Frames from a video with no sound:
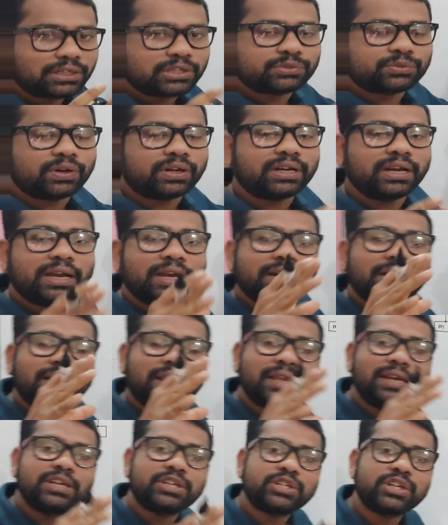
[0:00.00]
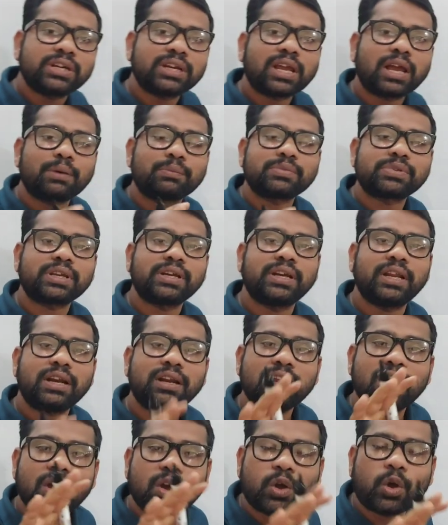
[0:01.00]
That's what tension comes
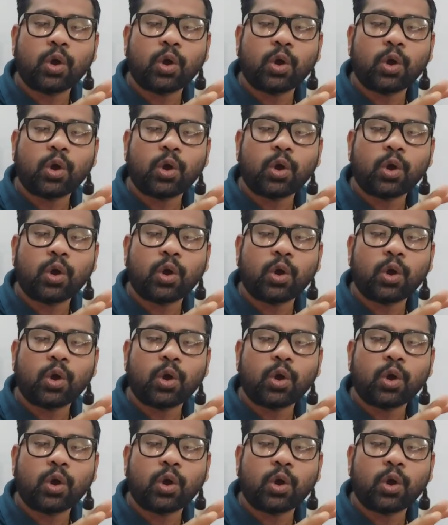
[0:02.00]
under